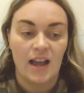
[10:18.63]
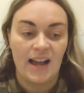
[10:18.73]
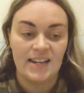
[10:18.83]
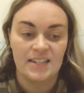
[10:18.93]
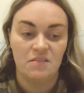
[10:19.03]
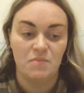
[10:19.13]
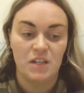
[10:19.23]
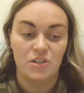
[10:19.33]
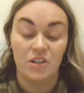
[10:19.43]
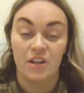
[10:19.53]
I didn't
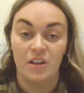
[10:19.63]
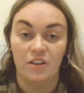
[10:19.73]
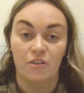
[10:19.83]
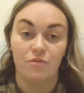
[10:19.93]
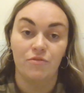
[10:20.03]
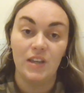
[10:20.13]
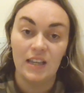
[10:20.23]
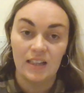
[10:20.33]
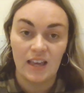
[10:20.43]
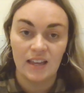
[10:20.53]
mean to hurt your
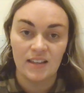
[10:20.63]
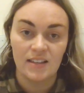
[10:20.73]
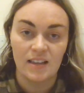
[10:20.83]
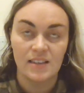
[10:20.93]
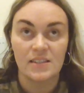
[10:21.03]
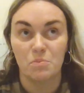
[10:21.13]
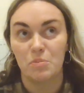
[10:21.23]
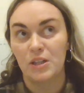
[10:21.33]
feelings.